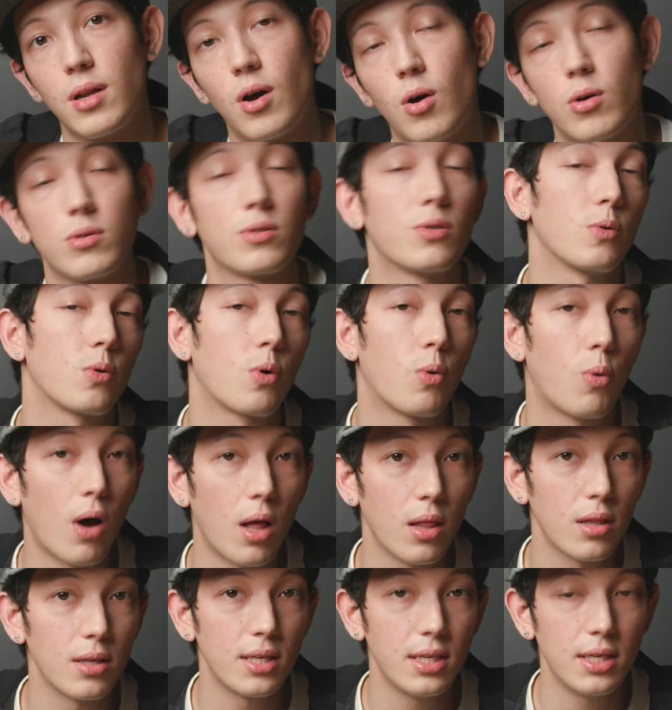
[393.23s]
also
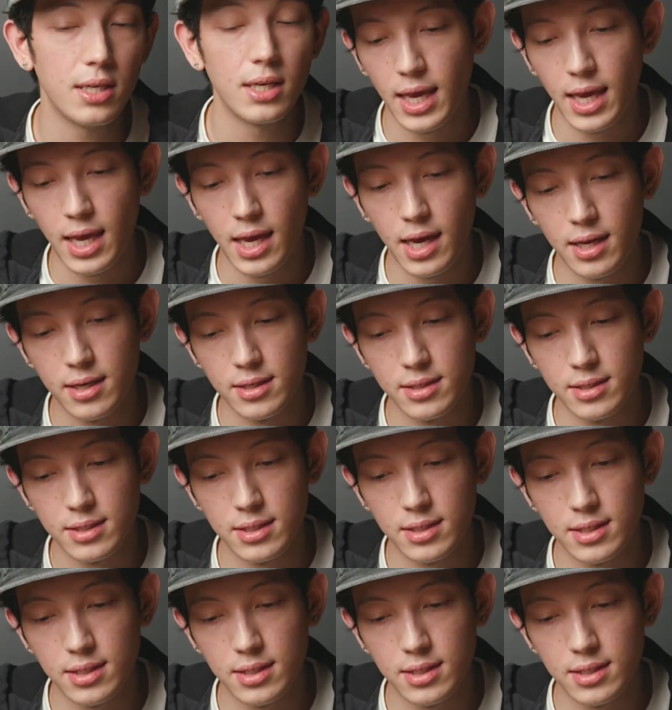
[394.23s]
quality. And